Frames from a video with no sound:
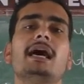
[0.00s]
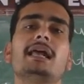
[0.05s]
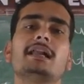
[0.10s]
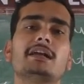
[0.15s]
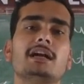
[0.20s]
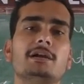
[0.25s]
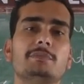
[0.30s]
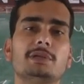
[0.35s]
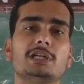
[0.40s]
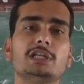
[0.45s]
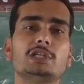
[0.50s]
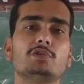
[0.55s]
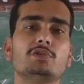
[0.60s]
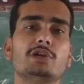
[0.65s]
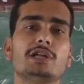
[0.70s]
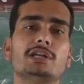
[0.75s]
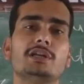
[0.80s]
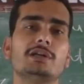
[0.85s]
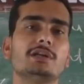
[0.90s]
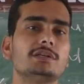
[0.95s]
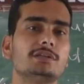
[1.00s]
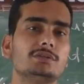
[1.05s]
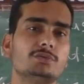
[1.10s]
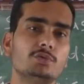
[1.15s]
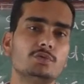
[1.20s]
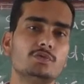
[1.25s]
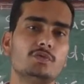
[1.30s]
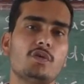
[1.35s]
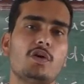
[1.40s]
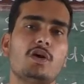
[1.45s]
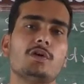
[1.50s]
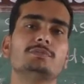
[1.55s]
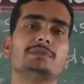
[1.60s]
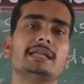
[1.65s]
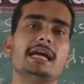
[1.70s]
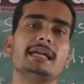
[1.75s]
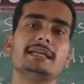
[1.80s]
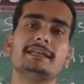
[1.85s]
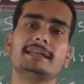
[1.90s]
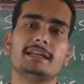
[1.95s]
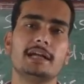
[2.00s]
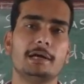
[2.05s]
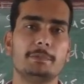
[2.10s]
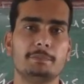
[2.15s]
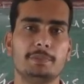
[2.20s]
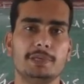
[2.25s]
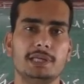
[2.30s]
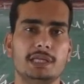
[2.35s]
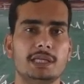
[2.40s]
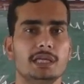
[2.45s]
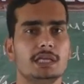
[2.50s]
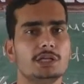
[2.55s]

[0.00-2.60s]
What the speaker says: are coming together to form that company.